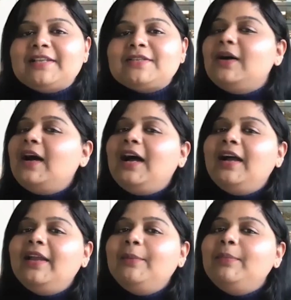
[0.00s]
So
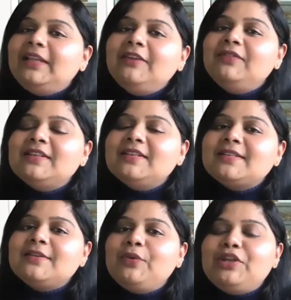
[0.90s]
I believe
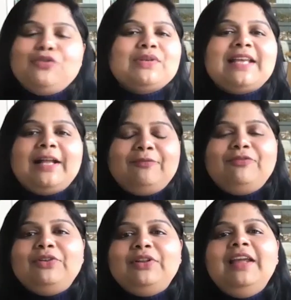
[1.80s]
this video was
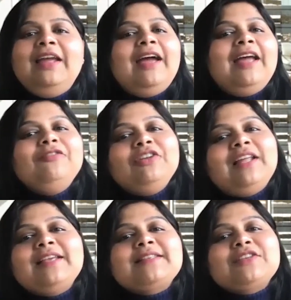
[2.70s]
helpful. And if you
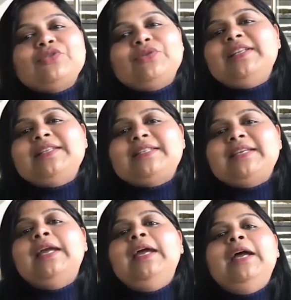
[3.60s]
like such
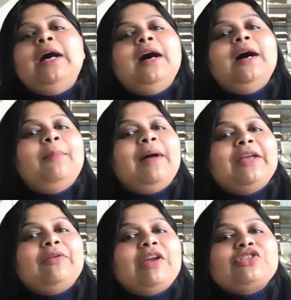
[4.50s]
realistic
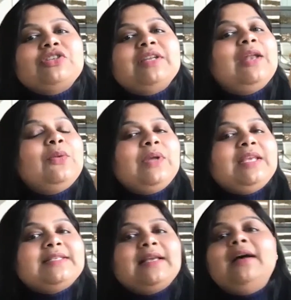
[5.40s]
migration and
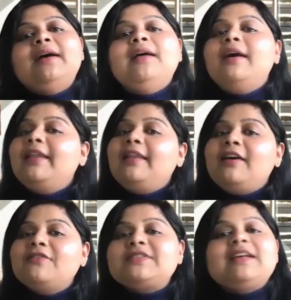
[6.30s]
visa and
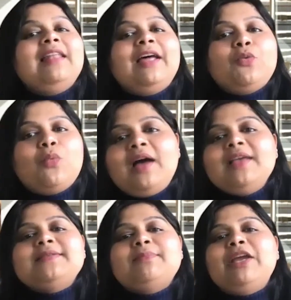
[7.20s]
lifestyle
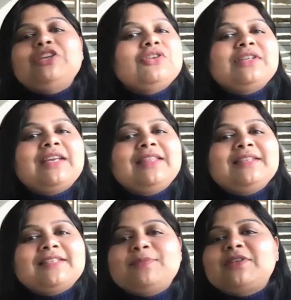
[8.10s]
advice, make sure to hit the
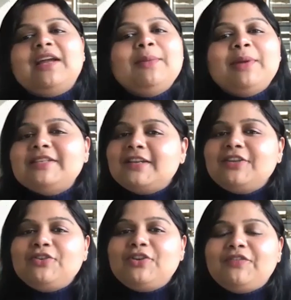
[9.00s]
subscribe and turn
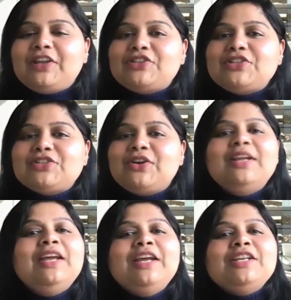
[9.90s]
your notifications on
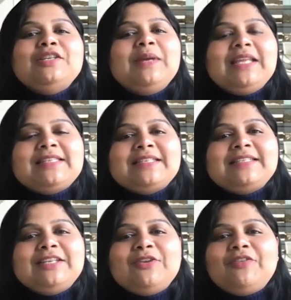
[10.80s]
to be
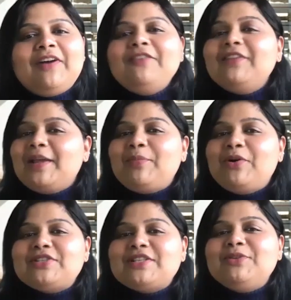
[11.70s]
instantly notified when I
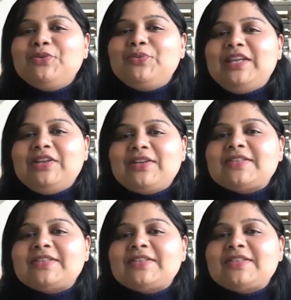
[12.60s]
post some new videos.